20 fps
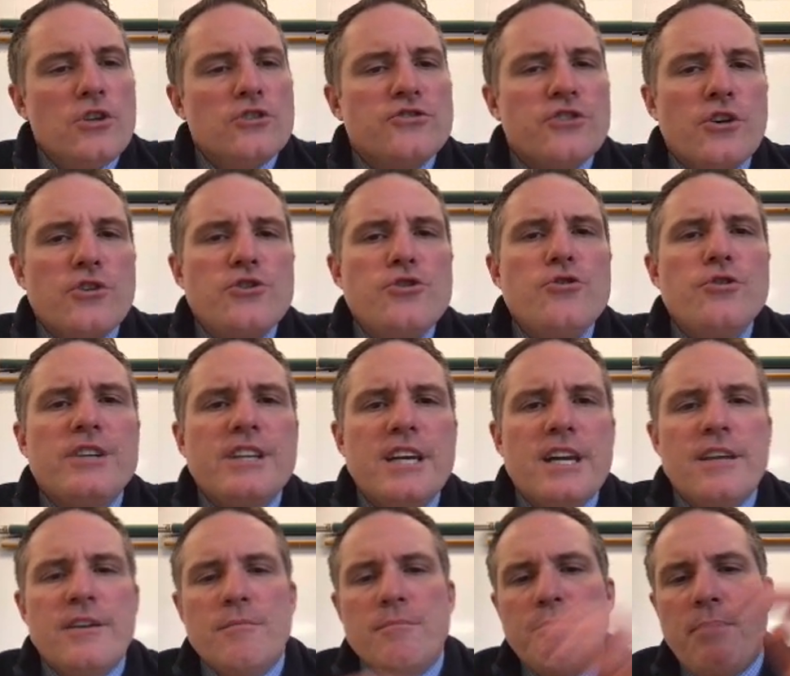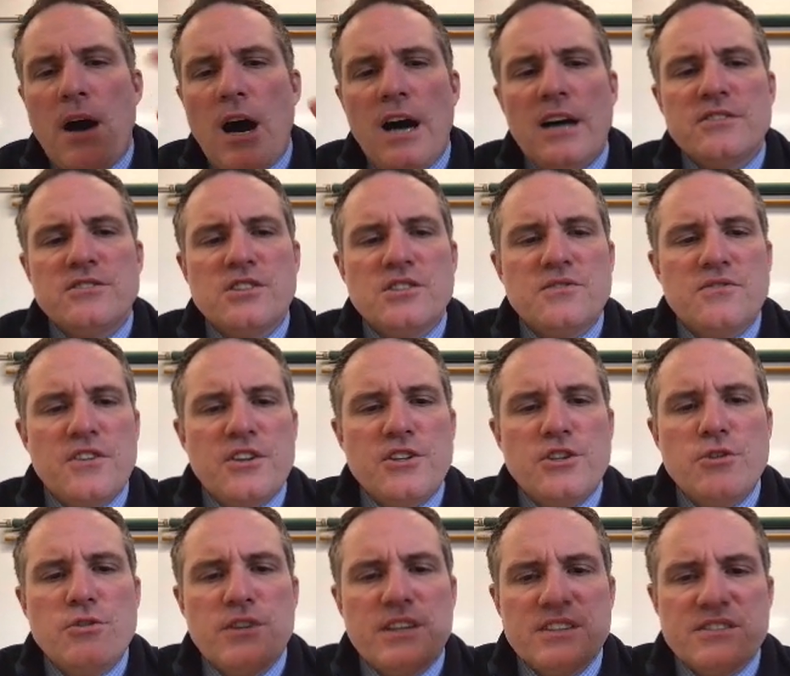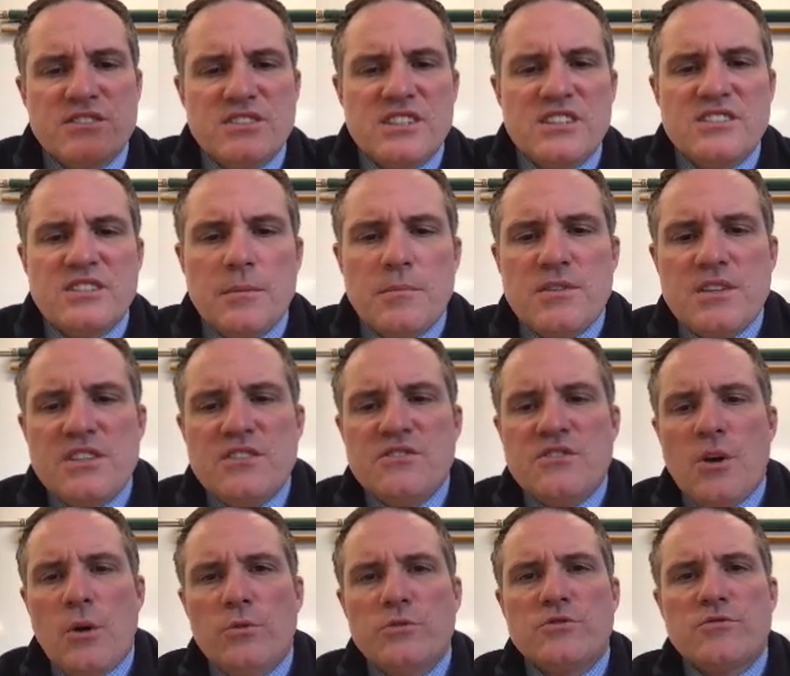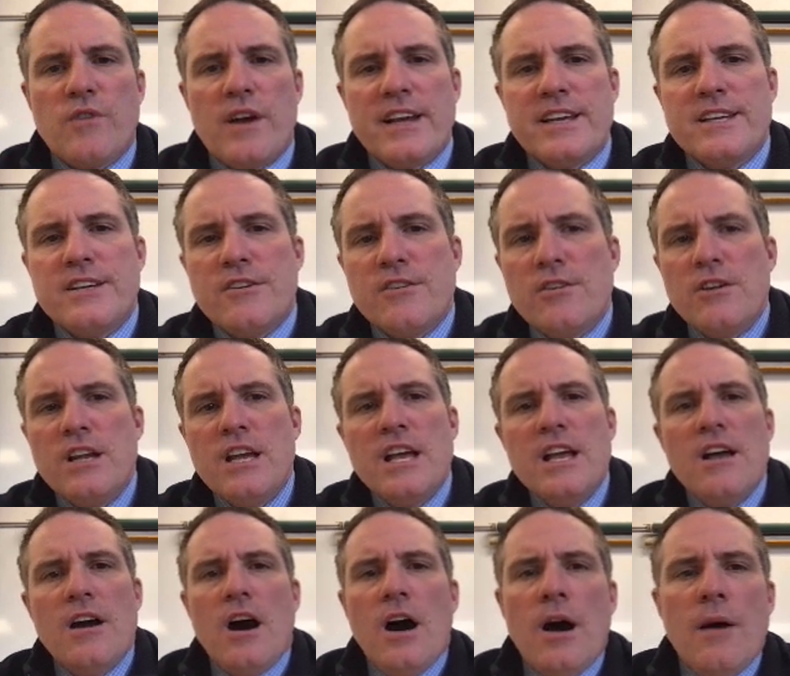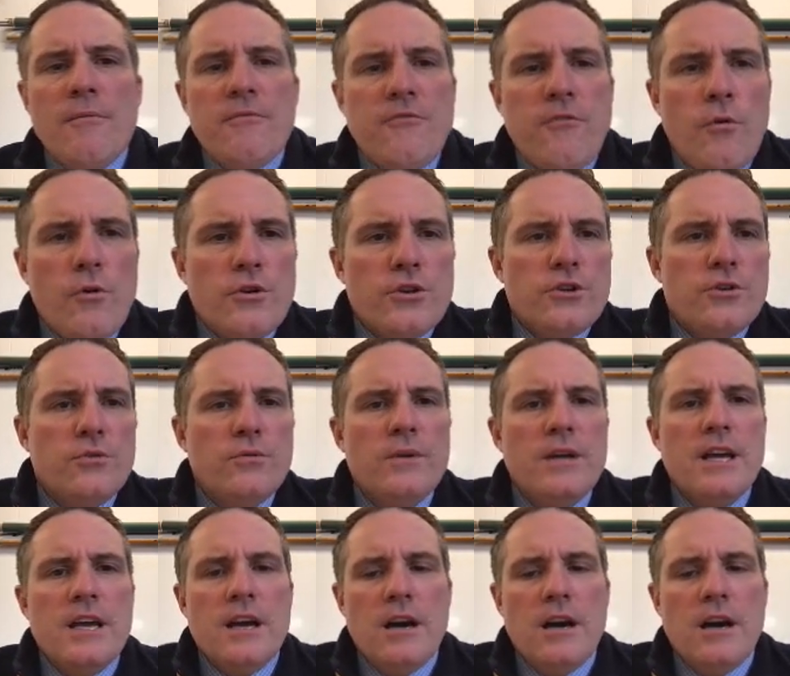So you can pause this video, you can see some of these notes right here for you.